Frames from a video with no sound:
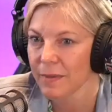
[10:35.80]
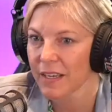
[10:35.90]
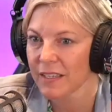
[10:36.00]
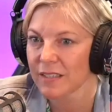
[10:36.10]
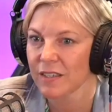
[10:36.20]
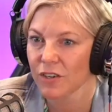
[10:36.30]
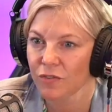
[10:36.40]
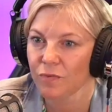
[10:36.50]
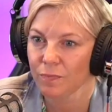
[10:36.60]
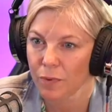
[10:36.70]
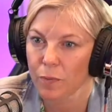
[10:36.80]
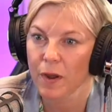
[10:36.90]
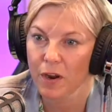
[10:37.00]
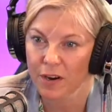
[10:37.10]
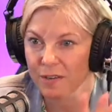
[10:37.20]
Because you're
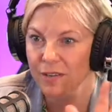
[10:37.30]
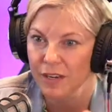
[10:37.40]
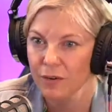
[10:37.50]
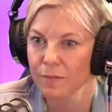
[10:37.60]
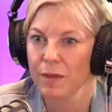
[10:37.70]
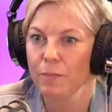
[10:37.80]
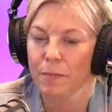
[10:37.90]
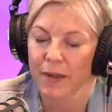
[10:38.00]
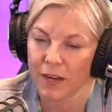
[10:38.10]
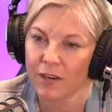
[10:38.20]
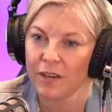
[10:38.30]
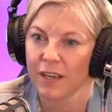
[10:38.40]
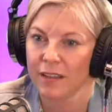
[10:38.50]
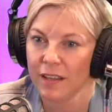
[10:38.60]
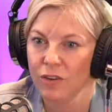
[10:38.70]
prepared, be prepared,
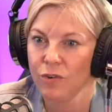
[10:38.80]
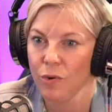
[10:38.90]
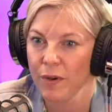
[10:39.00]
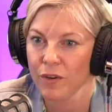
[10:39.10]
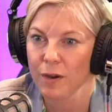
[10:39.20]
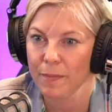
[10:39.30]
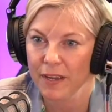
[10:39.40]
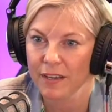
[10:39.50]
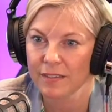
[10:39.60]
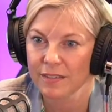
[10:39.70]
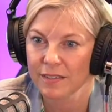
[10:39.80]
and then you know what you're up against.